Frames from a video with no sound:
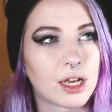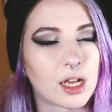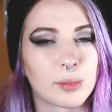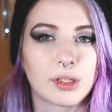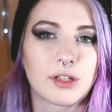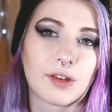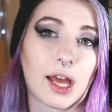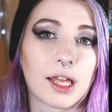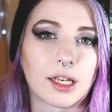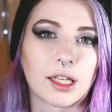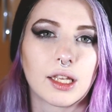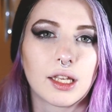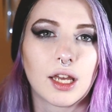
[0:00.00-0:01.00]
I believe,
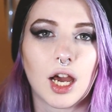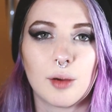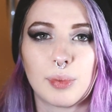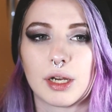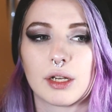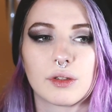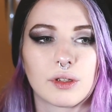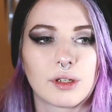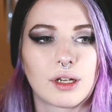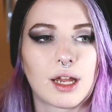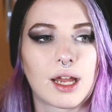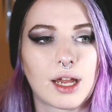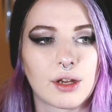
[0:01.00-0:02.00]
Hannah, about
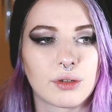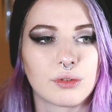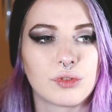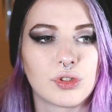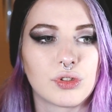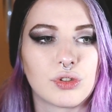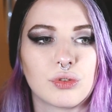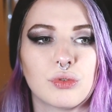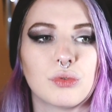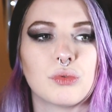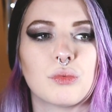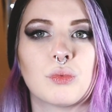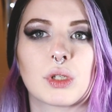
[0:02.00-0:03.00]
how do
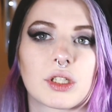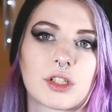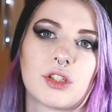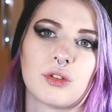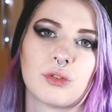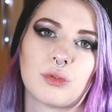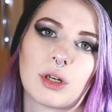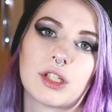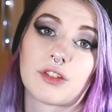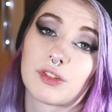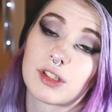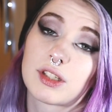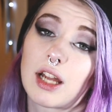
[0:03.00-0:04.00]
you work to a
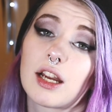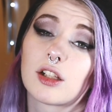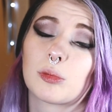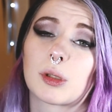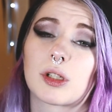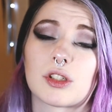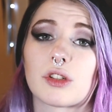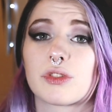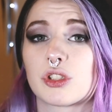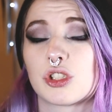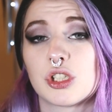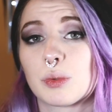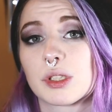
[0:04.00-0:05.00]
different style, because
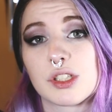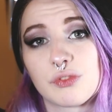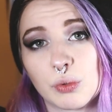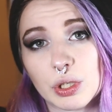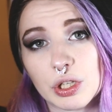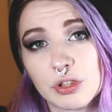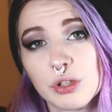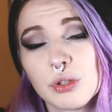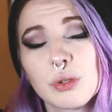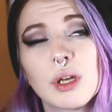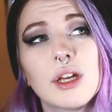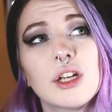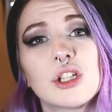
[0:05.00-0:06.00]
obviously she works at
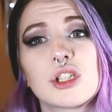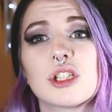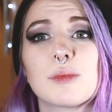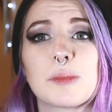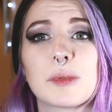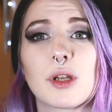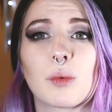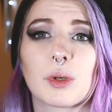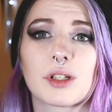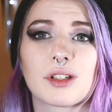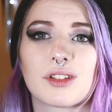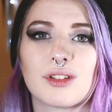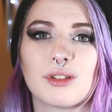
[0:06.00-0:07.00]
42, she's maybe not
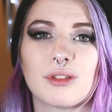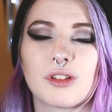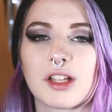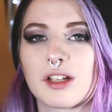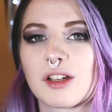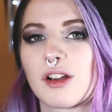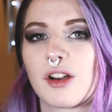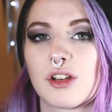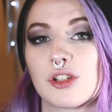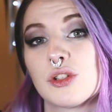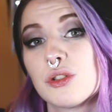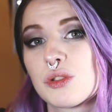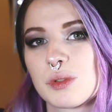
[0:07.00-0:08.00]
working to like her
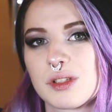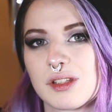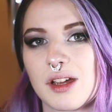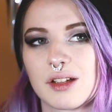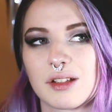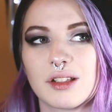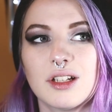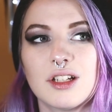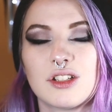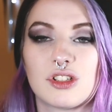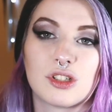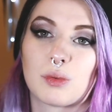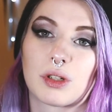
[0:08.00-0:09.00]
usual style,
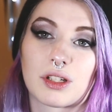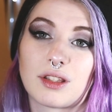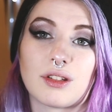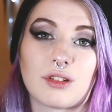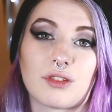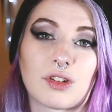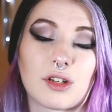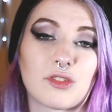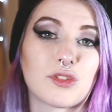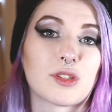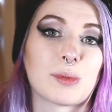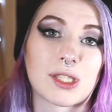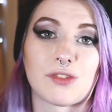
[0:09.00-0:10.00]
she's working to a very
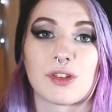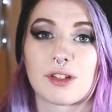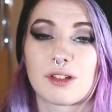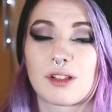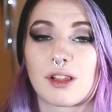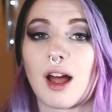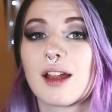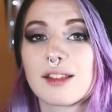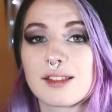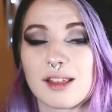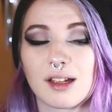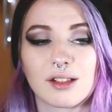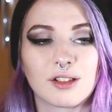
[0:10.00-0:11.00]
specific client
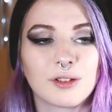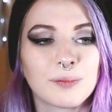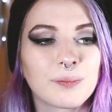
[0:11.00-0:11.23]
style.